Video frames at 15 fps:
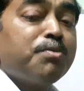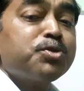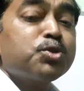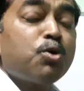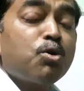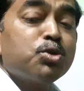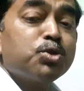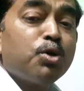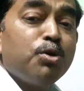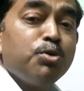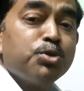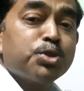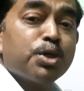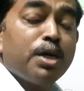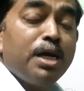of stock
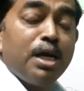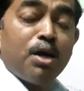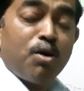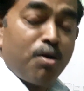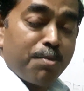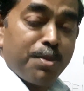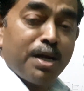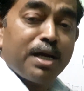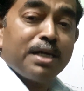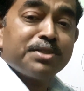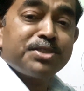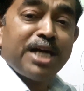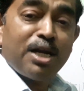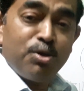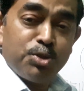solution of
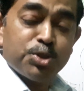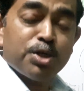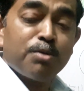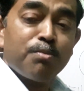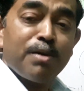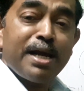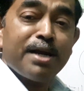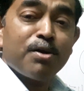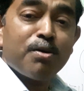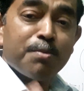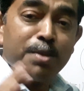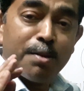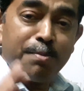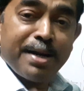the dilution blank of the